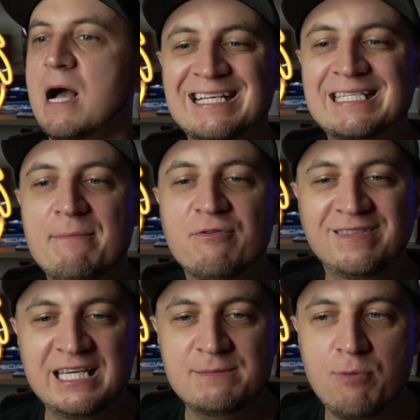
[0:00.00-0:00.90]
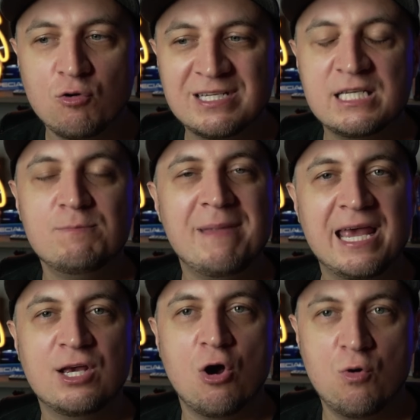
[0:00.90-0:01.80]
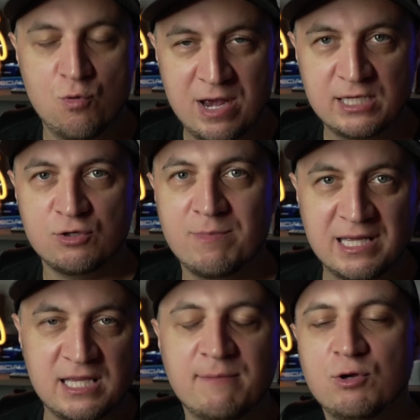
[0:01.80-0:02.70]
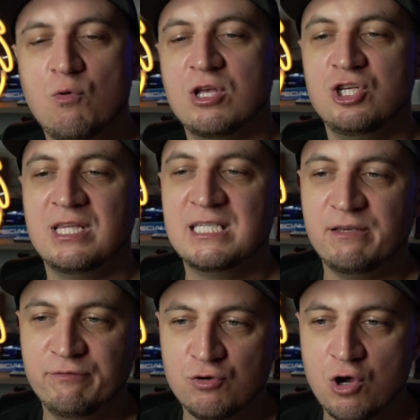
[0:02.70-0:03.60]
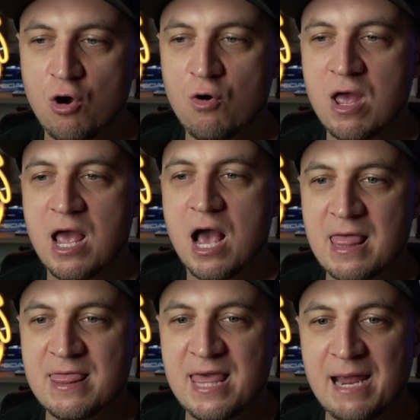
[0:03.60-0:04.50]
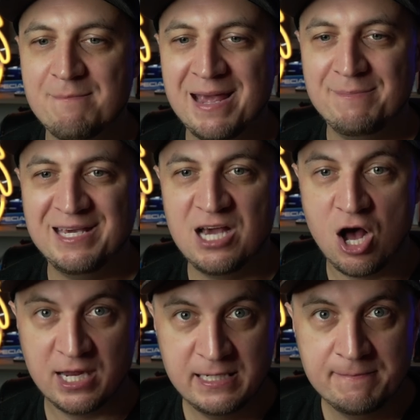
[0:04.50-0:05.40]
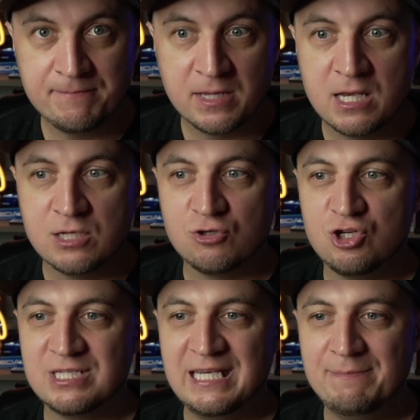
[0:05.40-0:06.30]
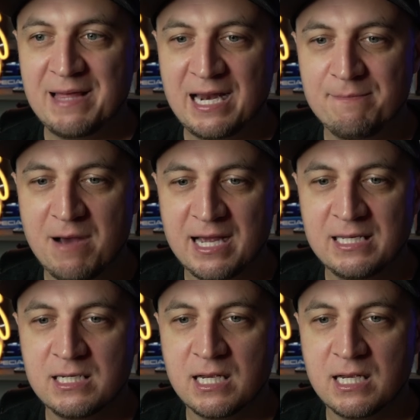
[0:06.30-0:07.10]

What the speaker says: Some of these bonuses may go away. So by the time you're watching this, if you go, they may be gone. So just keep that in mind.